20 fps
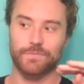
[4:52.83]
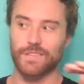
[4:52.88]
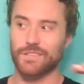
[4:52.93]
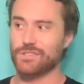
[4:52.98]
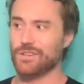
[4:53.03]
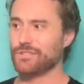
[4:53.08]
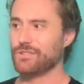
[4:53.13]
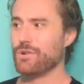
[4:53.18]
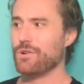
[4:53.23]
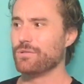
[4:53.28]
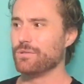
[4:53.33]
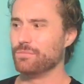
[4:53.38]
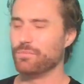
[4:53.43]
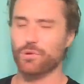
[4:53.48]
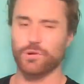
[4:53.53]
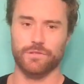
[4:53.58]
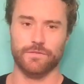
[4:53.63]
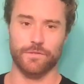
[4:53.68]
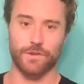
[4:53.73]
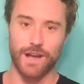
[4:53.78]
It's also
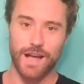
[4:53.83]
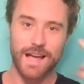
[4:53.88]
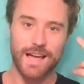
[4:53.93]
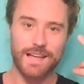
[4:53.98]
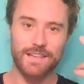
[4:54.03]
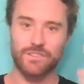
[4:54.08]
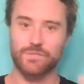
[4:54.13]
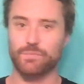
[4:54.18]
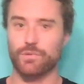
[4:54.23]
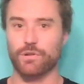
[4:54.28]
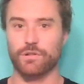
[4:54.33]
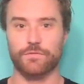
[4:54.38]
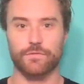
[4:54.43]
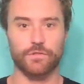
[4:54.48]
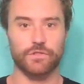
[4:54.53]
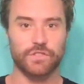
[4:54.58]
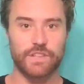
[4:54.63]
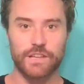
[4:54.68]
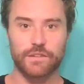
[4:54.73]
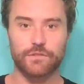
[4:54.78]
important for eyes, important
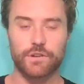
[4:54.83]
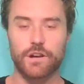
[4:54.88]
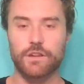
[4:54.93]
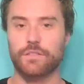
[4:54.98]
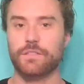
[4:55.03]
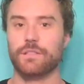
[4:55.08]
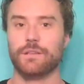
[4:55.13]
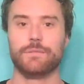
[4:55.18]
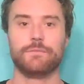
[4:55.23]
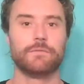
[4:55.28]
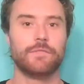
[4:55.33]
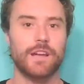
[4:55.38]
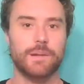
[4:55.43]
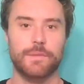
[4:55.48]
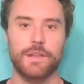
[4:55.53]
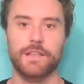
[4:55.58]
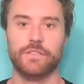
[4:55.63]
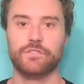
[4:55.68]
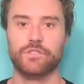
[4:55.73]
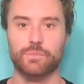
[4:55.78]
for skin growth.
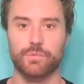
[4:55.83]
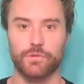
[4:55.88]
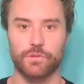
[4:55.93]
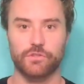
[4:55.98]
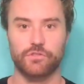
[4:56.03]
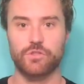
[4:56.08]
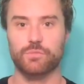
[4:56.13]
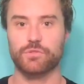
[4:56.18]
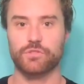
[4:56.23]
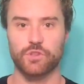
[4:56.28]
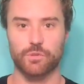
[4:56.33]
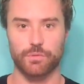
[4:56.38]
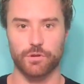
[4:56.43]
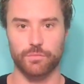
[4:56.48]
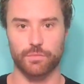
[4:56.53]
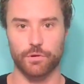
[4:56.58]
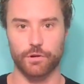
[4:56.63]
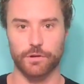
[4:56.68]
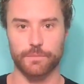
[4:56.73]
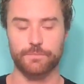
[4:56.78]
Vitamin A is super
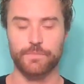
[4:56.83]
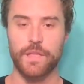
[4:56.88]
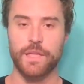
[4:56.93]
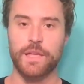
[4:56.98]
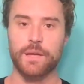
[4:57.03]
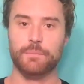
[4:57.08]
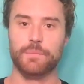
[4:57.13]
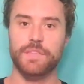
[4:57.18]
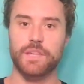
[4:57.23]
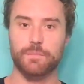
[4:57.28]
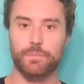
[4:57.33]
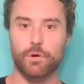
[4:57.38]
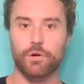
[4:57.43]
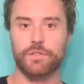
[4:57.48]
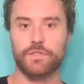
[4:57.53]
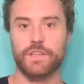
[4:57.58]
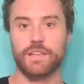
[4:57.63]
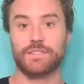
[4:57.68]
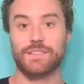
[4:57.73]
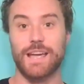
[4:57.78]
important. But the
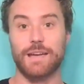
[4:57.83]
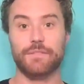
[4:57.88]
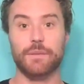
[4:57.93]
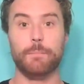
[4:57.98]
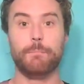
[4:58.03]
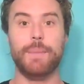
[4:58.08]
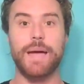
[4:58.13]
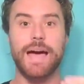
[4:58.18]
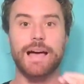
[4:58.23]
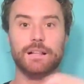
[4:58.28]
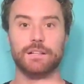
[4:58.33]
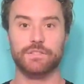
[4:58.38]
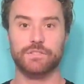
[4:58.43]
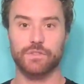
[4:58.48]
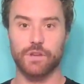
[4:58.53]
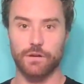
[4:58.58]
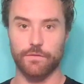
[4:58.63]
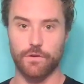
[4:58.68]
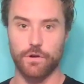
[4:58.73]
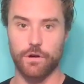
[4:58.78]
important thing is to have the
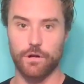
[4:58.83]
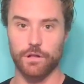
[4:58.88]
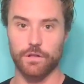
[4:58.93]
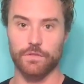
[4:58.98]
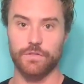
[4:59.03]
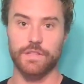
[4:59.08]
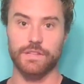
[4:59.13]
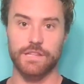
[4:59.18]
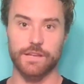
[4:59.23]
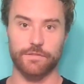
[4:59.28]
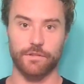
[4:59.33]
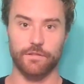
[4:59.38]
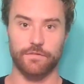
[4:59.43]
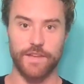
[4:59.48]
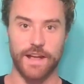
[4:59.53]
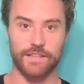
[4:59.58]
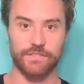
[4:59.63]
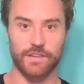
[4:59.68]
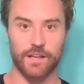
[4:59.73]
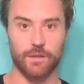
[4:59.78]
balance of all the different
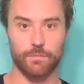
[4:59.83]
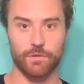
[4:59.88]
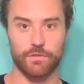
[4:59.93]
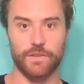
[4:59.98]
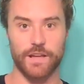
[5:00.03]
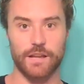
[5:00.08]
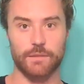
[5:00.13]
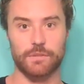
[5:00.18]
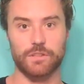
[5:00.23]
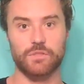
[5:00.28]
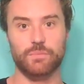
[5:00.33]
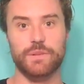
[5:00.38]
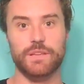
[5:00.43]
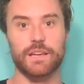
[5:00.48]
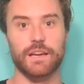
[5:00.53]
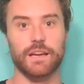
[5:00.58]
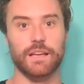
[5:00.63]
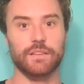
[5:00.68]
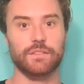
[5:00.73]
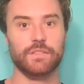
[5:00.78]
fat-soluble vitamins,
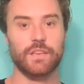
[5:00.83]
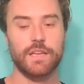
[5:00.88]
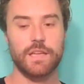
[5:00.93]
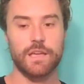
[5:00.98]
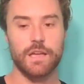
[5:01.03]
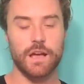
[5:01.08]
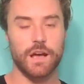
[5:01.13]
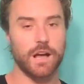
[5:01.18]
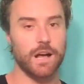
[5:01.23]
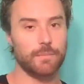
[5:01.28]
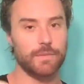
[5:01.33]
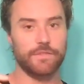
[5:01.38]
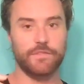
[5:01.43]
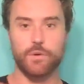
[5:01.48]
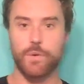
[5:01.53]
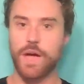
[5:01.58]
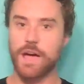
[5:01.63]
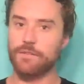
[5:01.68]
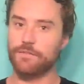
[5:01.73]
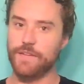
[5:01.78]
because if
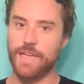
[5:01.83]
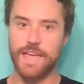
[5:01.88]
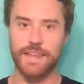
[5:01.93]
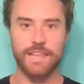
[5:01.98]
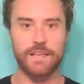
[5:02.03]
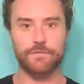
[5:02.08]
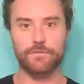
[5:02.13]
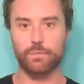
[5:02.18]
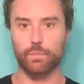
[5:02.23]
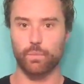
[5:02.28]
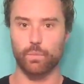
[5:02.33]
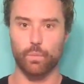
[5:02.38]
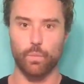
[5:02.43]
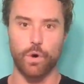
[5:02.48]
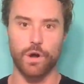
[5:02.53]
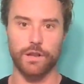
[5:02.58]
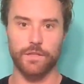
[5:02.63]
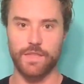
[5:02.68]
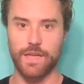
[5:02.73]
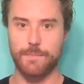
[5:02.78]
you have any of
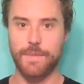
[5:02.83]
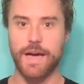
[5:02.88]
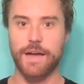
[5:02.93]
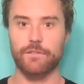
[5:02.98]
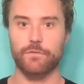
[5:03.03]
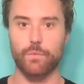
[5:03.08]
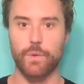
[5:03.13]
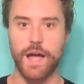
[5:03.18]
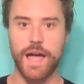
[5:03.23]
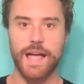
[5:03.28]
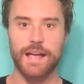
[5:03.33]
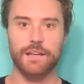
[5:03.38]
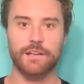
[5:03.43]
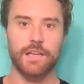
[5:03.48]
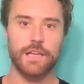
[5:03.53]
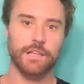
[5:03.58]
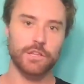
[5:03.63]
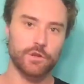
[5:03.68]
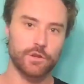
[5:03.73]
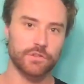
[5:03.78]
one of them out of
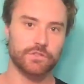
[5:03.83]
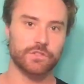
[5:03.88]
whack, you